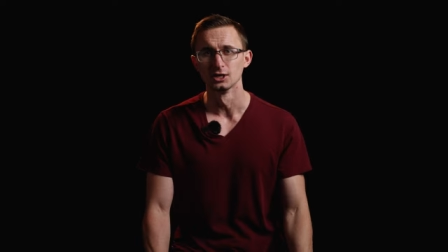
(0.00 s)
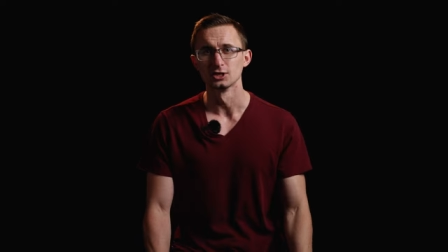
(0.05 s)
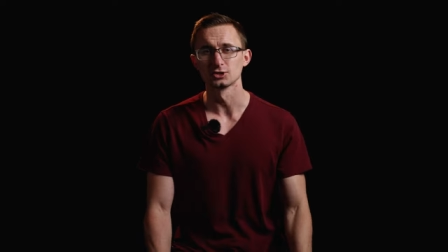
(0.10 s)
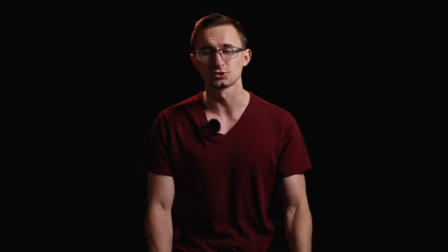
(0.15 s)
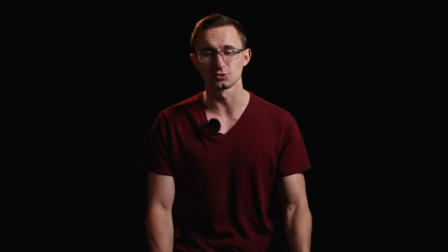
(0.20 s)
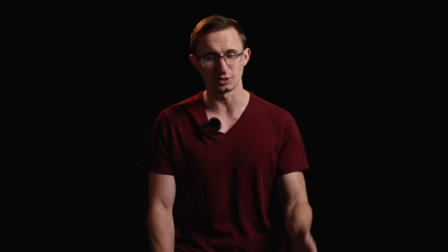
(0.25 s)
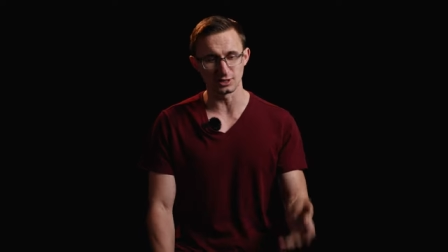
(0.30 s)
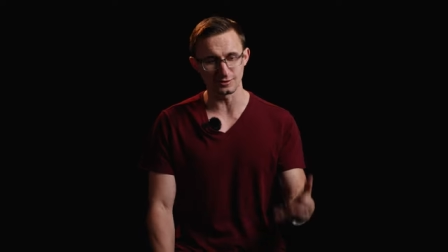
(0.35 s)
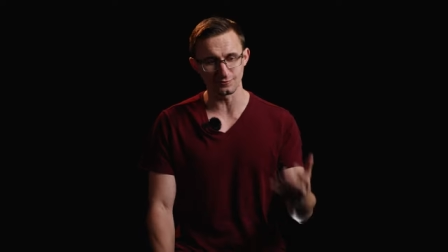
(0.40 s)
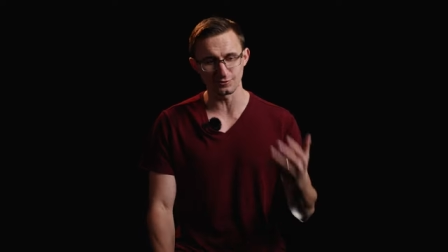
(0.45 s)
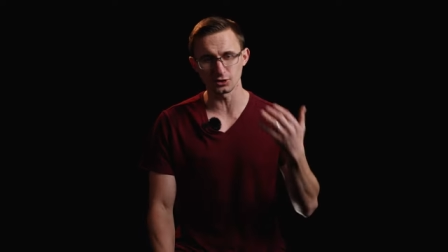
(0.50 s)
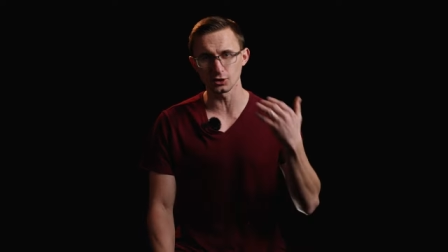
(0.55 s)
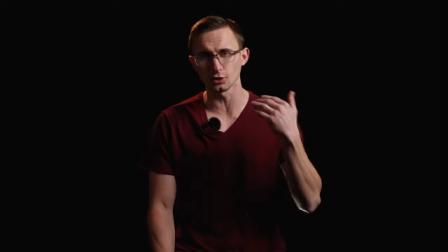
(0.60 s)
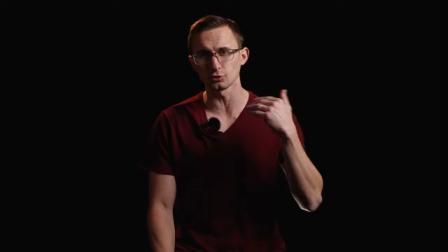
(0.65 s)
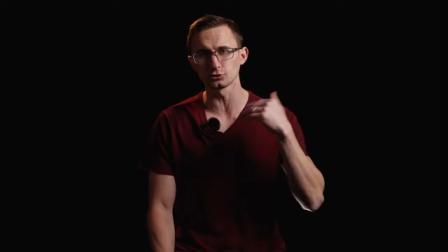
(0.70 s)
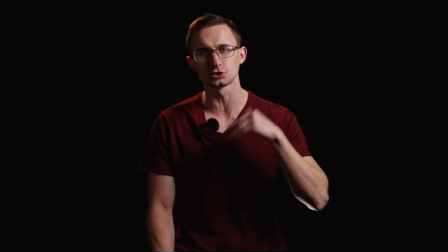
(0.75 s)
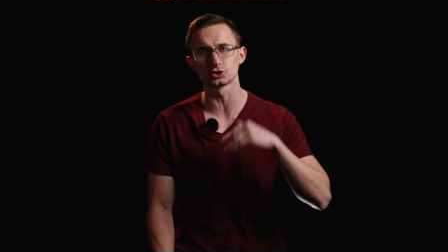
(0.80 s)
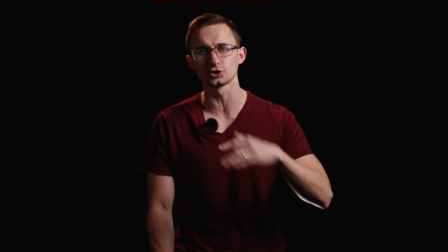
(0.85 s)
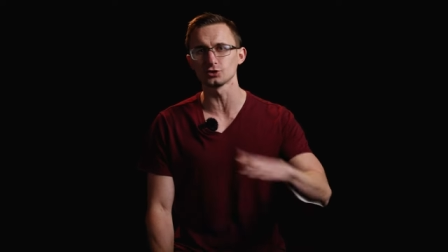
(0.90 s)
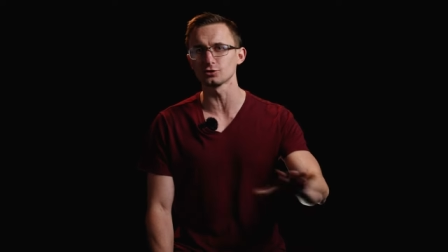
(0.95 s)
So even
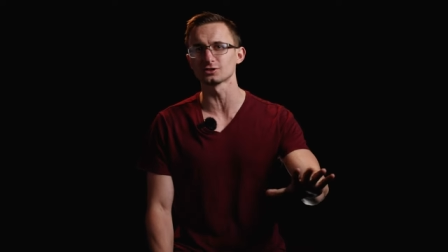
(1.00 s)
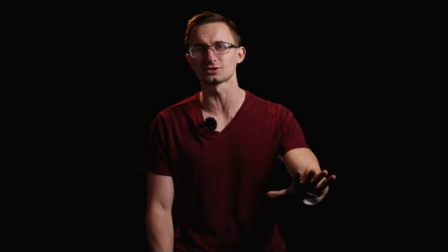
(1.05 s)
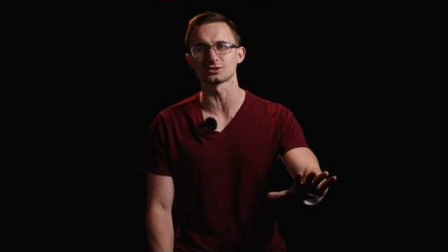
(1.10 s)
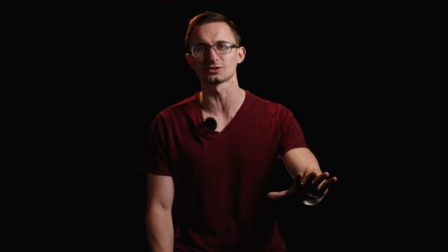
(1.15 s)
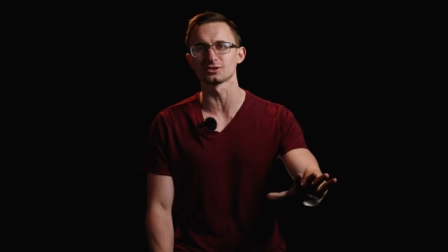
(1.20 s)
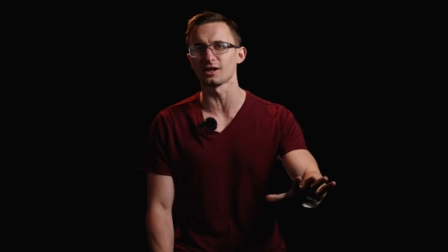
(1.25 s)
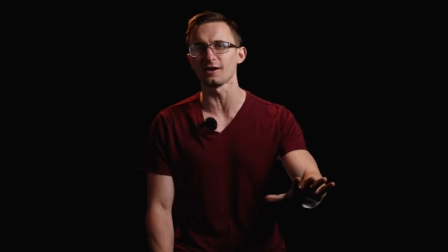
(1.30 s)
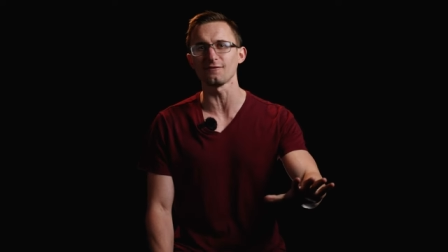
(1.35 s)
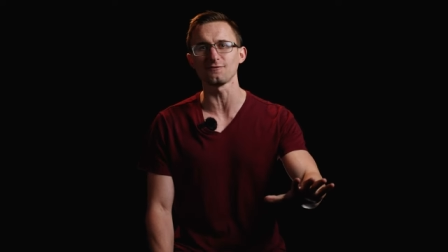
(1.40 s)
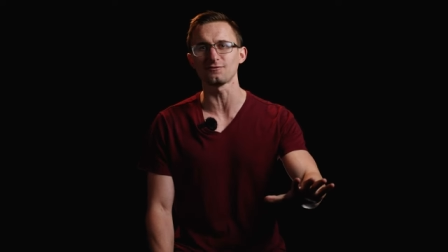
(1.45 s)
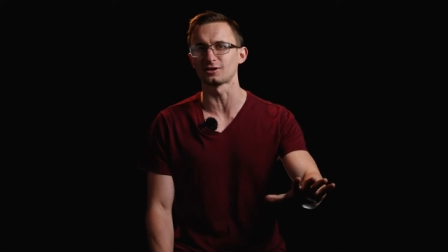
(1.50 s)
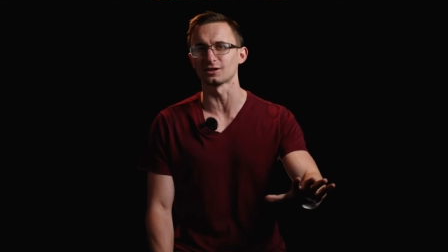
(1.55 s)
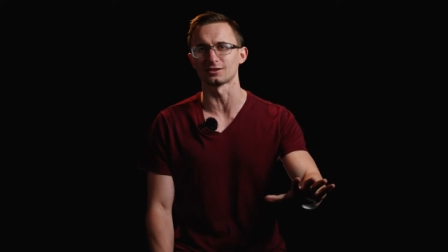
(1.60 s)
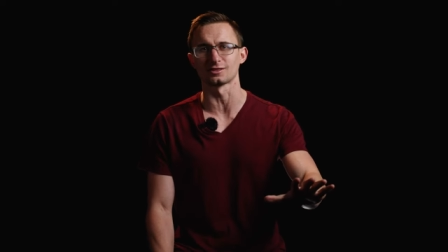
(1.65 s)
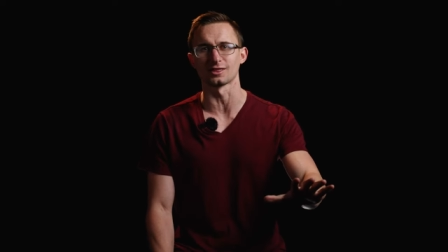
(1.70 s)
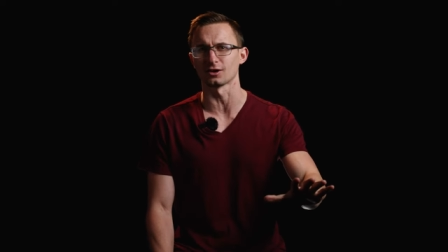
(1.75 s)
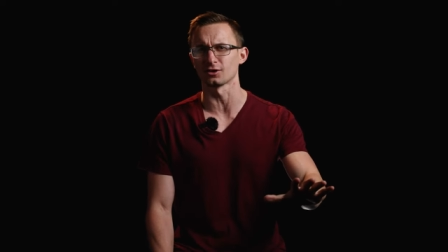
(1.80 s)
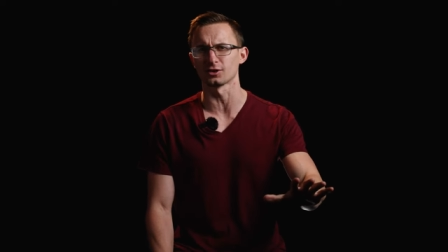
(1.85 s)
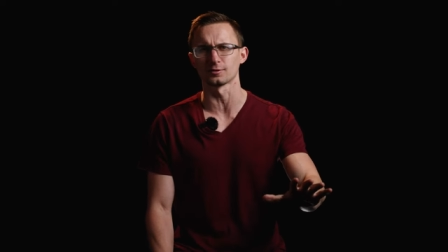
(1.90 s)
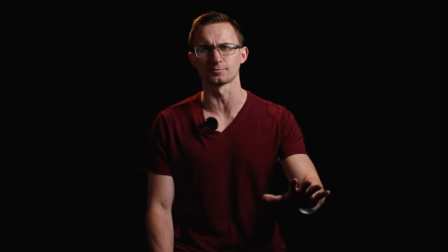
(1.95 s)
though Judas left
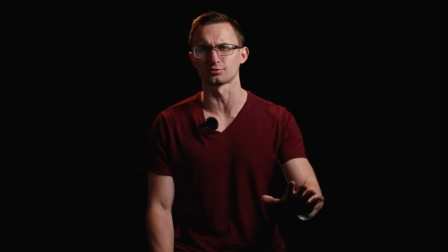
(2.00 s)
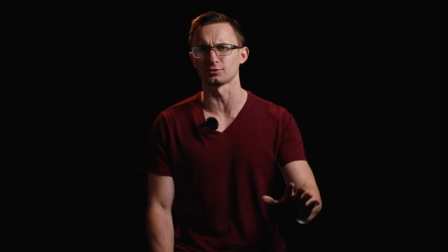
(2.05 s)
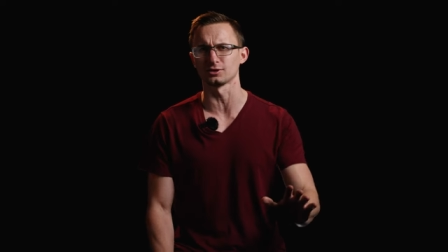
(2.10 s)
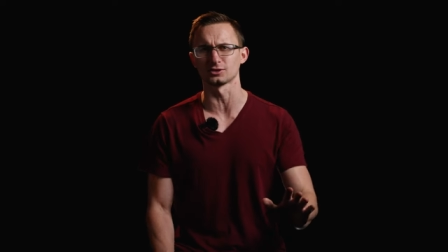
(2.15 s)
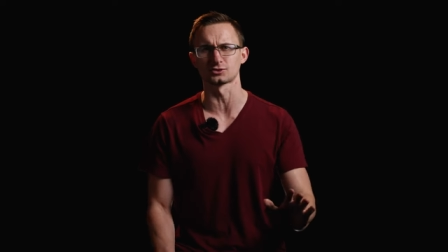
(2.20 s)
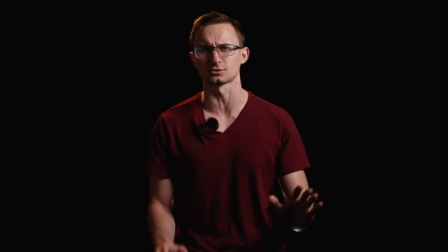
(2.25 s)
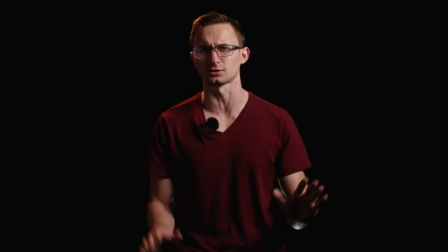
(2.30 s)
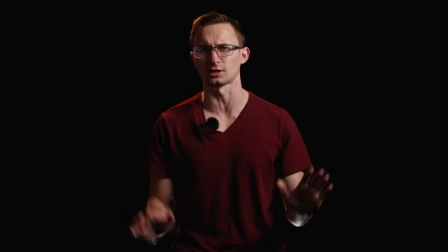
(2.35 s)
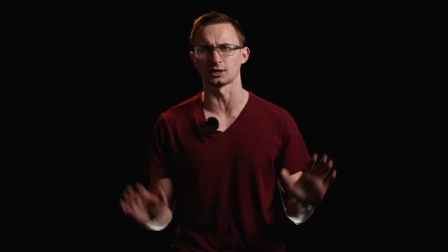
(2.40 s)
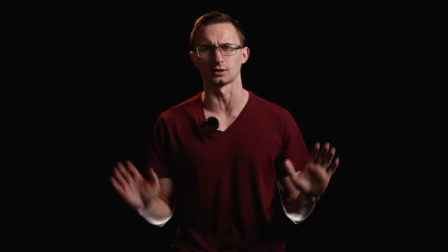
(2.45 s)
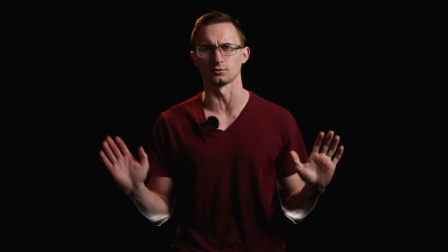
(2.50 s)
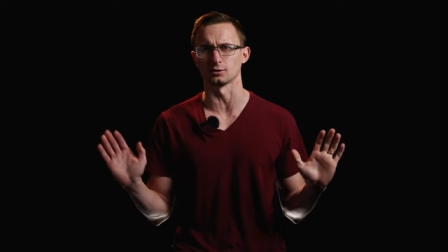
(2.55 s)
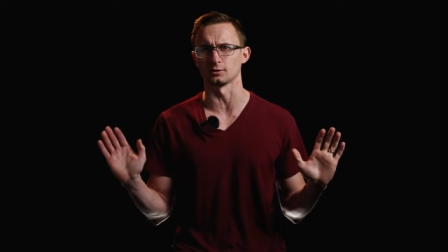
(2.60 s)
it there, the priests are like,